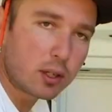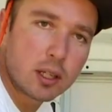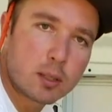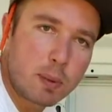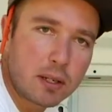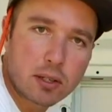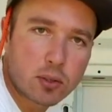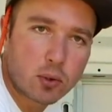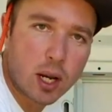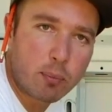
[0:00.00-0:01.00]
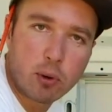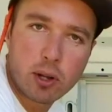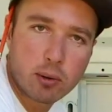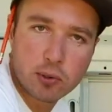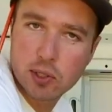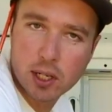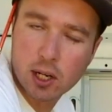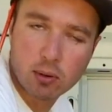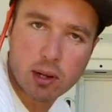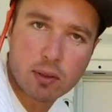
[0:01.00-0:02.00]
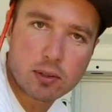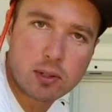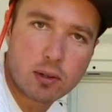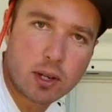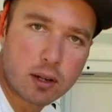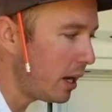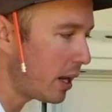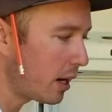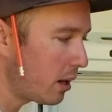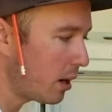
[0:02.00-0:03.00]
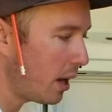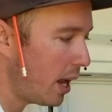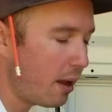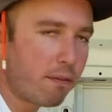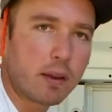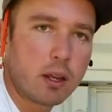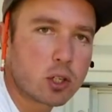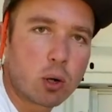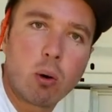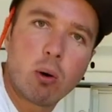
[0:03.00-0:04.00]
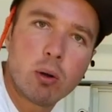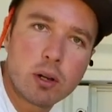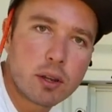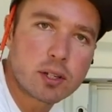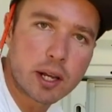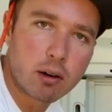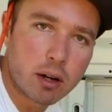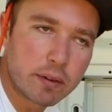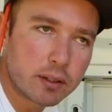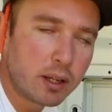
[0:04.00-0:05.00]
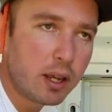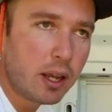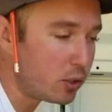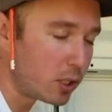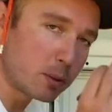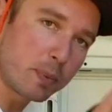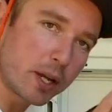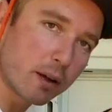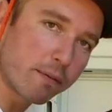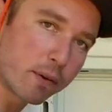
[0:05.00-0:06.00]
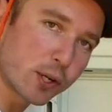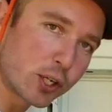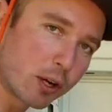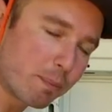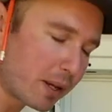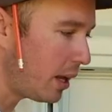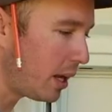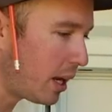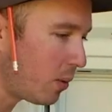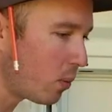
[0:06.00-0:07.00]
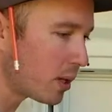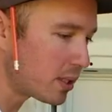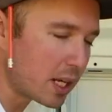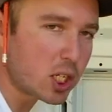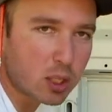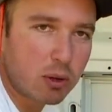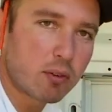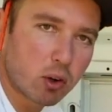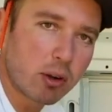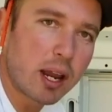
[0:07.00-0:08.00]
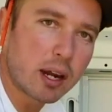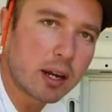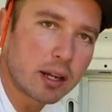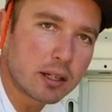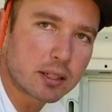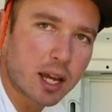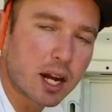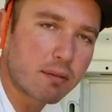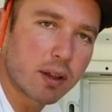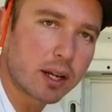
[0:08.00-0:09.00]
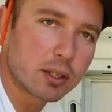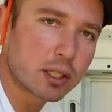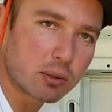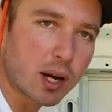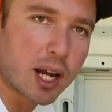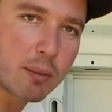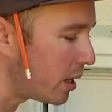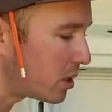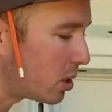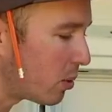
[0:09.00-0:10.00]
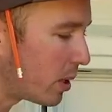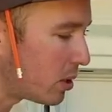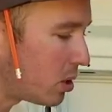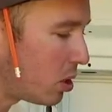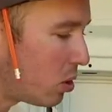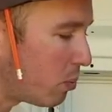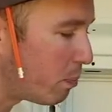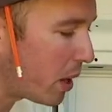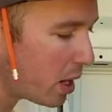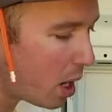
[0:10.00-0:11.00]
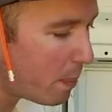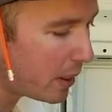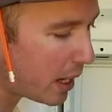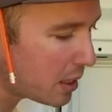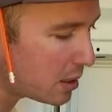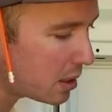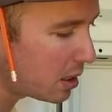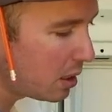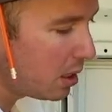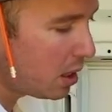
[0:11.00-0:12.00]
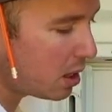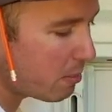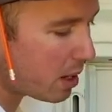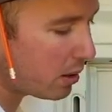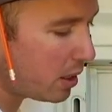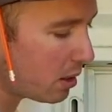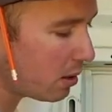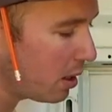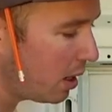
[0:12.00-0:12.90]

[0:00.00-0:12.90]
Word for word: this piece of scrap wood, it was just kicking around the studio, and I cut a ½ inch hole into the center of it, just big enough for a Sharpie. And what essentially we've created is kind of like a scribe. It's going to butt up against the metal here